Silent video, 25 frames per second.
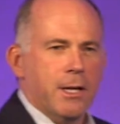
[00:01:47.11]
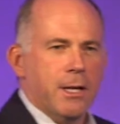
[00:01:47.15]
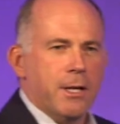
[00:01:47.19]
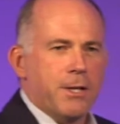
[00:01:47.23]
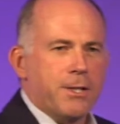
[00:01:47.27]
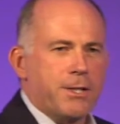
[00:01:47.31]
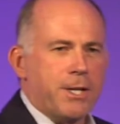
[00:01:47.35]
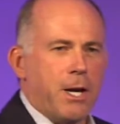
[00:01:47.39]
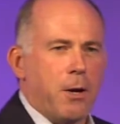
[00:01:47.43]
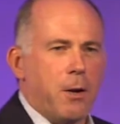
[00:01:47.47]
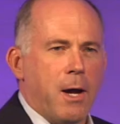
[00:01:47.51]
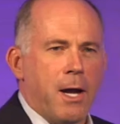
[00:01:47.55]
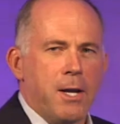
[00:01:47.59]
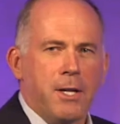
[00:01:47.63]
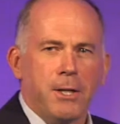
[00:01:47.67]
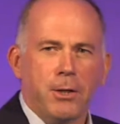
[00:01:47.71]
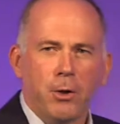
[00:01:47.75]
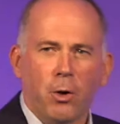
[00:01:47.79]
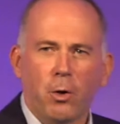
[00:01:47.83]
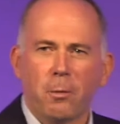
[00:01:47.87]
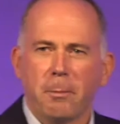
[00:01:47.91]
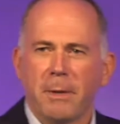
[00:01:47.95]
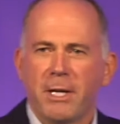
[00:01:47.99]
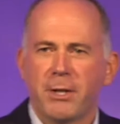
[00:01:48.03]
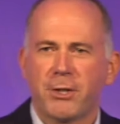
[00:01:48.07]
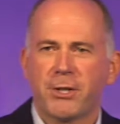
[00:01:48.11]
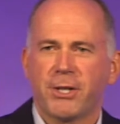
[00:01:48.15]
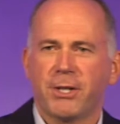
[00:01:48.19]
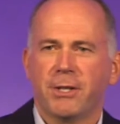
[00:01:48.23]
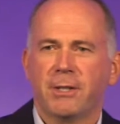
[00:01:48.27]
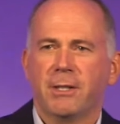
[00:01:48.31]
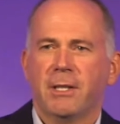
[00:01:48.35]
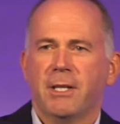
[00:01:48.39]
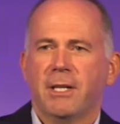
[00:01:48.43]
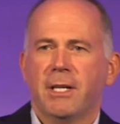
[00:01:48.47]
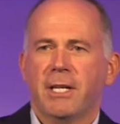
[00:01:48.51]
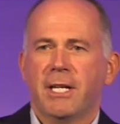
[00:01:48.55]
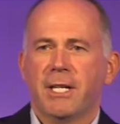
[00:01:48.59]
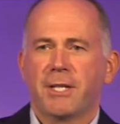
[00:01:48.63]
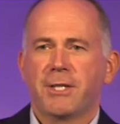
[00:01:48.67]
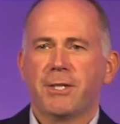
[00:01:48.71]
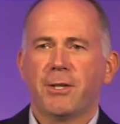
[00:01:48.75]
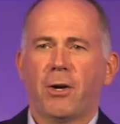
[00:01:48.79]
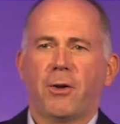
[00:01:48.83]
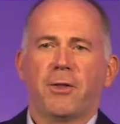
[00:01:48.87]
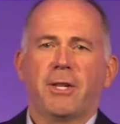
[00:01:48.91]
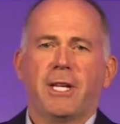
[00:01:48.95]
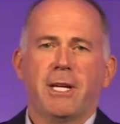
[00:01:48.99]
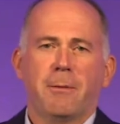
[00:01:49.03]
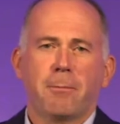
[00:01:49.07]
So your mission is
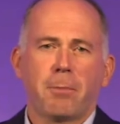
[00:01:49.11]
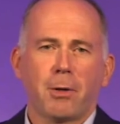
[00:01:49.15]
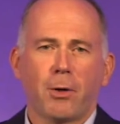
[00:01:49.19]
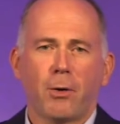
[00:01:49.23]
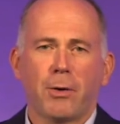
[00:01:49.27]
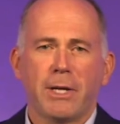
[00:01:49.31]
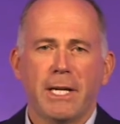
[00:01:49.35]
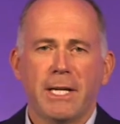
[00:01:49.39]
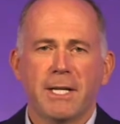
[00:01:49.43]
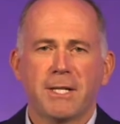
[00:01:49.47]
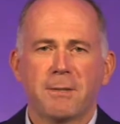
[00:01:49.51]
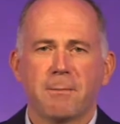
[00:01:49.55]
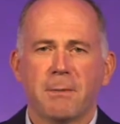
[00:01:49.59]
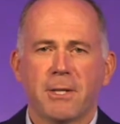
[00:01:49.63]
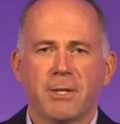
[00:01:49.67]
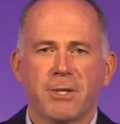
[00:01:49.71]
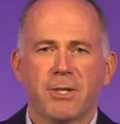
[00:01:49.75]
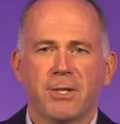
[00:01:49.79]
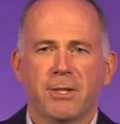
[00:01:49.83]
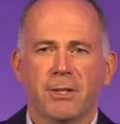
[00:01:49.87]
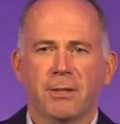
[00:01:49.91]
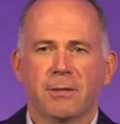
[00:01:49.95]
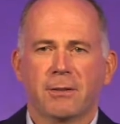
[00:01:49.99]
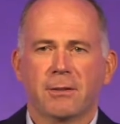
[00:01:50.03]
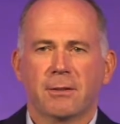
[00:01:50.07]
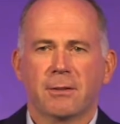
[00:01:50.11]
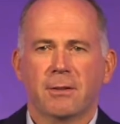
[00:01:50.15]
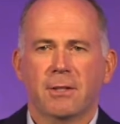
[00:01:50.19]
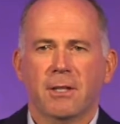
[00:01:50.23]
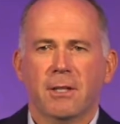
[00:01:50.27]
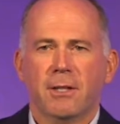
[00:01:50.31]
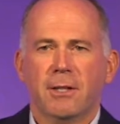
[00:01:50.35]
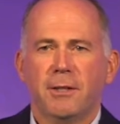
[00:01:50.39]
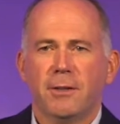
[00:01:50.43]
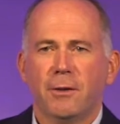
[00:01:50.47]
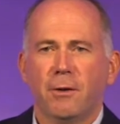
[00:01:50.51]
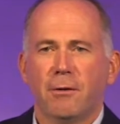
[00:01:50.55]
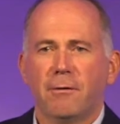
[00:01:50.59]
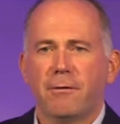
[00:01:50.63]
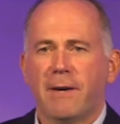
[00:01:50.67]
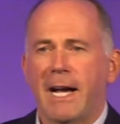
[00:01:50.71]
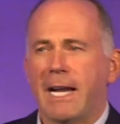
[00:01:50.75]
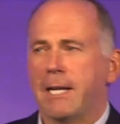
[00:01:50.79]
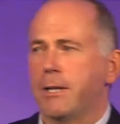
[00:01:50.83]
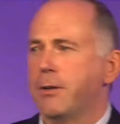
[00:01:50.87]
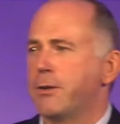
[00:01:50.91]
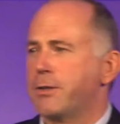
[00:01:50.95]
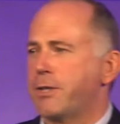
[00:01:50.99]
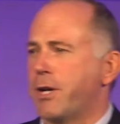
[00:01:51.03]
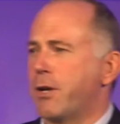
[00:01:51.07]
not the employee's mission. Your
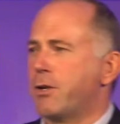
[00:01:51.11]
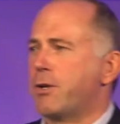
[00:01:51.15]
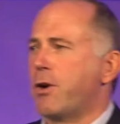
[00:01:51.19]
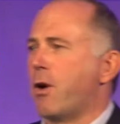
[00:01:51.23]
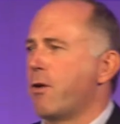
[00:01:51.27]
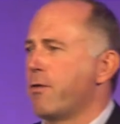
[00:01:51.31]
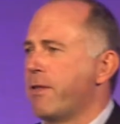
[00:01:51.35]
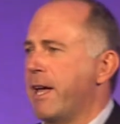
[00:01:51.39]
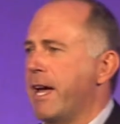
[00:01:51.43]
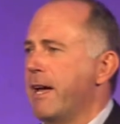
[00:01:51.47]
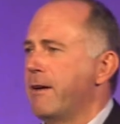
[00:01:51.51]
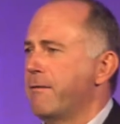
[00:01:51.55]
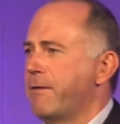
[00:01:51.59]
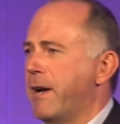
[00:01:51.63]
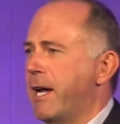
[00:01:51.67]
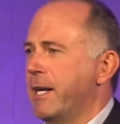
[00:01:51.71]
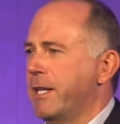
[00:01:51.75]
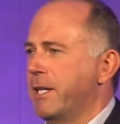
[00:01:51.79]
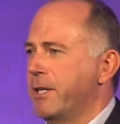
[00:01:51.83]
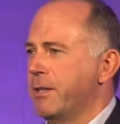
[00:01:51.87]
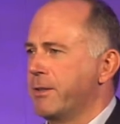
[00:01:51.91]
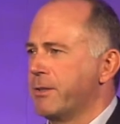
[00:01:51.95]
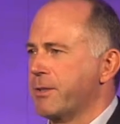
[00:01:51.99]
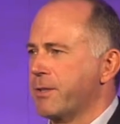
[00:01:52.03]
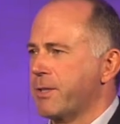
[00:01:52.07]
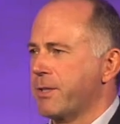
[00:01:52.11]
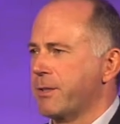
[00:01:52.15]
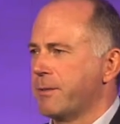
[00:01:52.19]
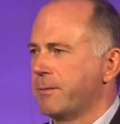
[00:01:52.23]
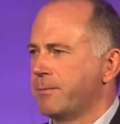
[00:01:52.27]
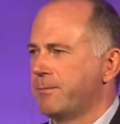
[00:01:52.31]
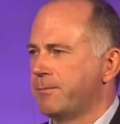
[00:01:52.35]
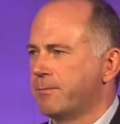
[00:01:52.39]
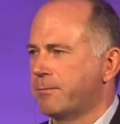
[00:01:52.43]
values are not their values.